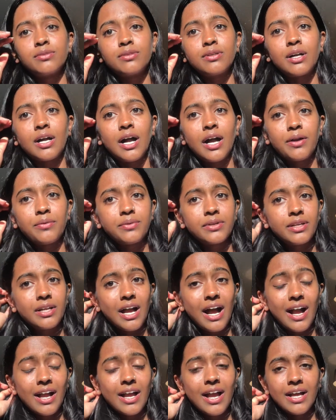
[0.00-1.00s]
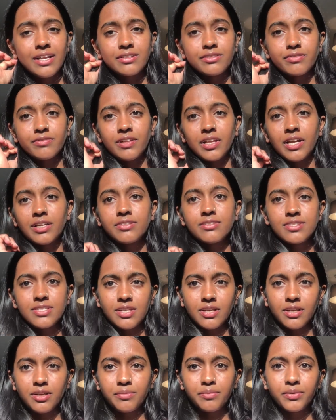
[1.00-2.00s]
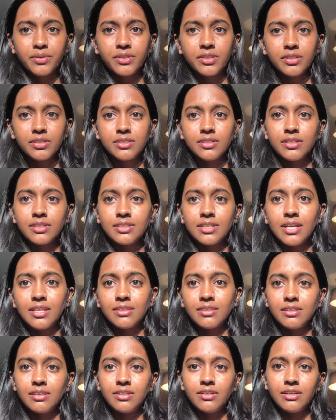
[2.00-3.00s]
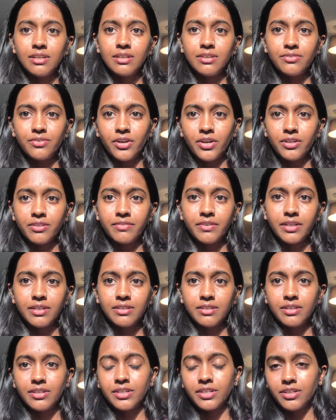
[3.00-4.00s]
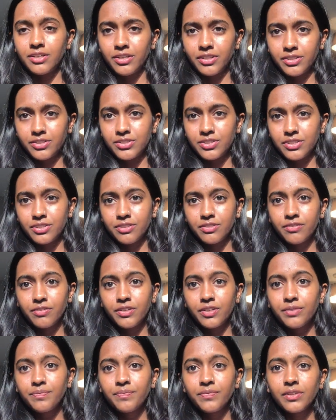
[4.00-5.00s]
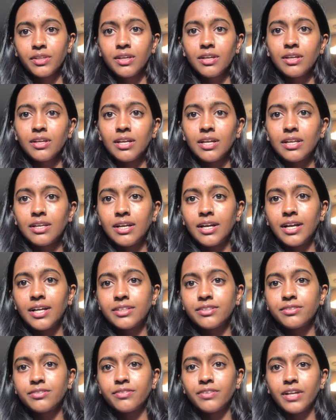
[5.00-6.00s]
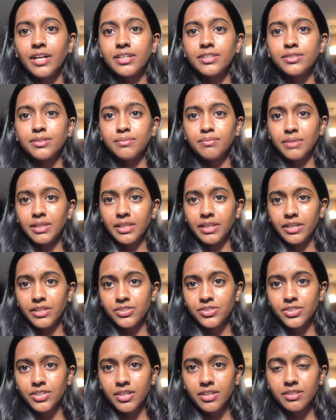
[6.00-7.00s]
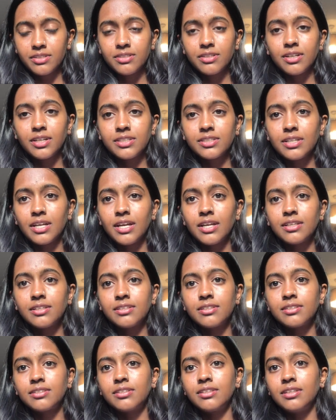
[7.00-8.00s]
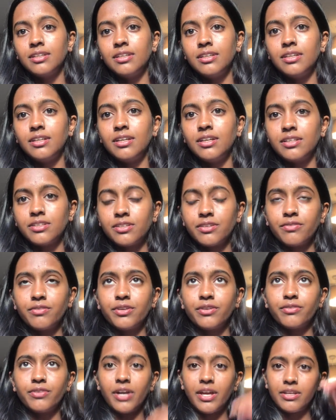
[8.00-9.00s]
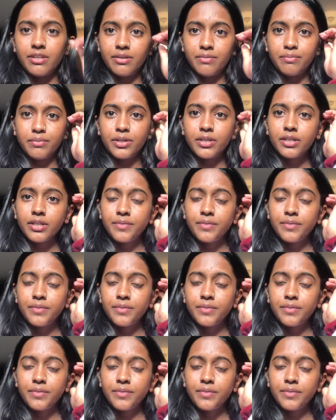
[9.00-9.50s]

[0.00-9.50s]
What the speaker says: I had to fly to Singapore to attend the Royal Veterinary College interview, and I had to fly to Malaysia to attend the interview for Edinburgh.